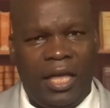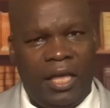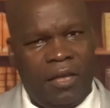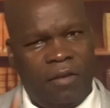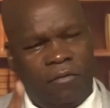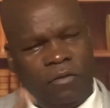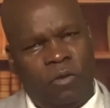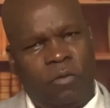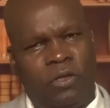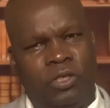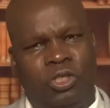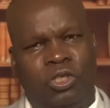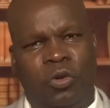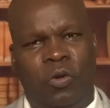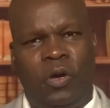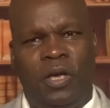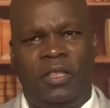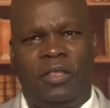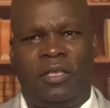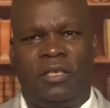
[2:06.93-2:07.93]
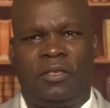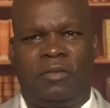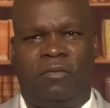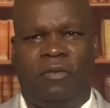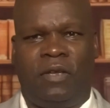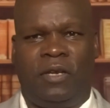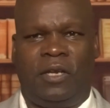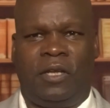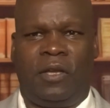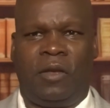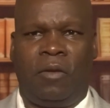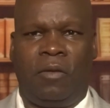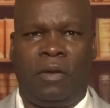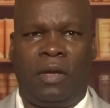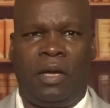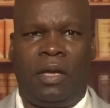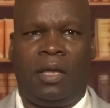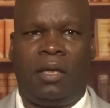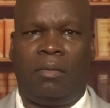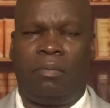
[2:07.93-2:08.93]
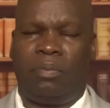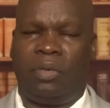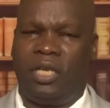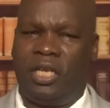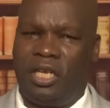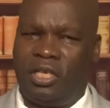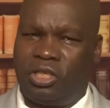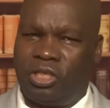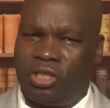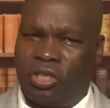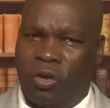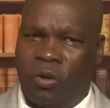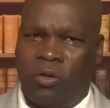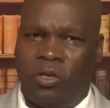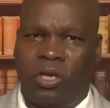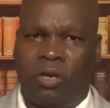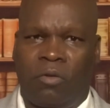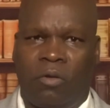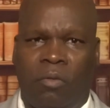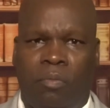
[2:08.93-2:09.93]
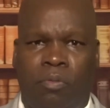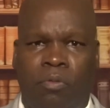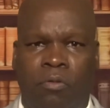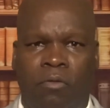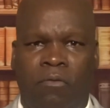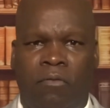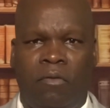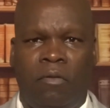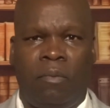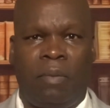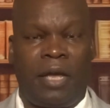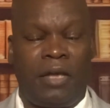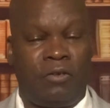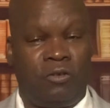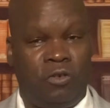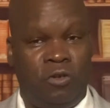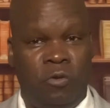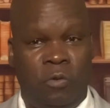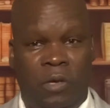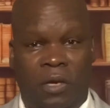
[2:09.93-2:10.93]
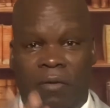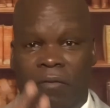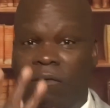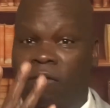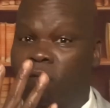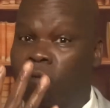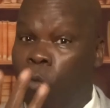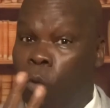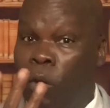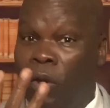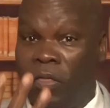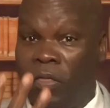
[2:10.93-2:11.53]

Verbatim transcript: If you enjoyed this video, please show your approval by doing four